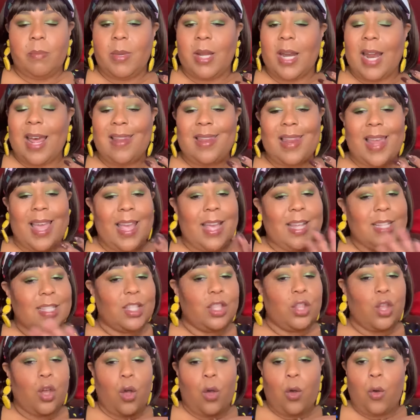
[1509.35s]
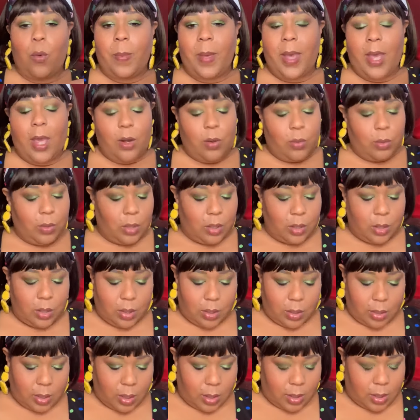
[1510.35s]
but I like the whole panel look
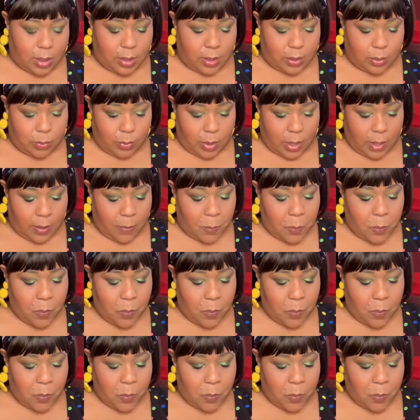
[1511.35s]
good this week.